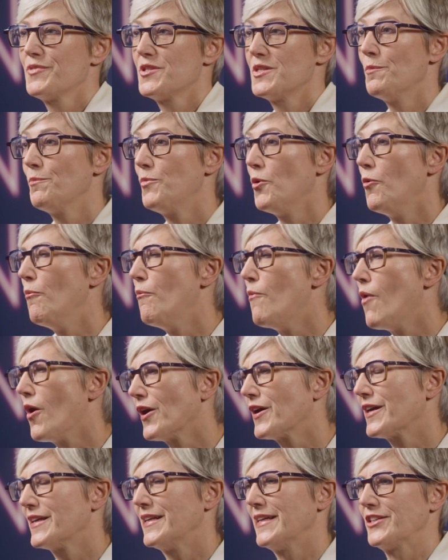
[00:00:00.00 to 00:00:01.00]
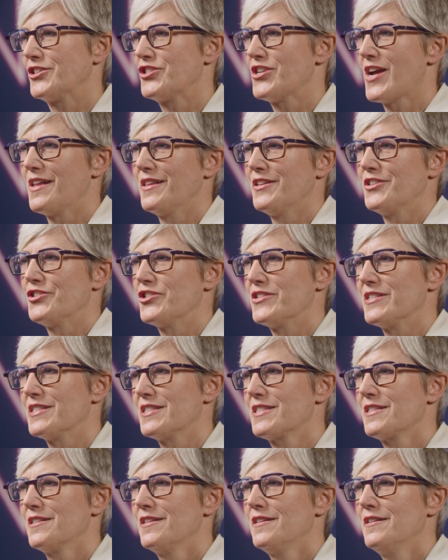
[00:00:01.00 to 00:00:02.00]
simple marketing
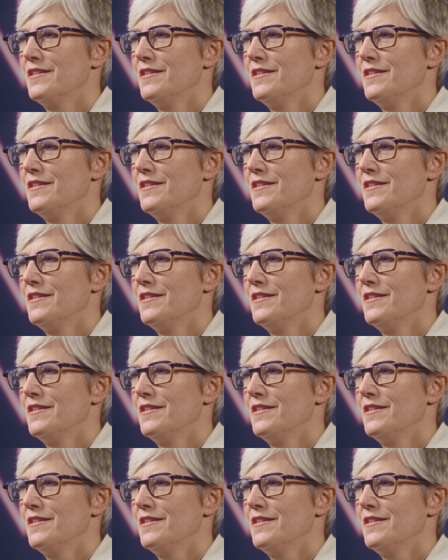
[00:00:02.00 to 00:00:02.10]
challenges.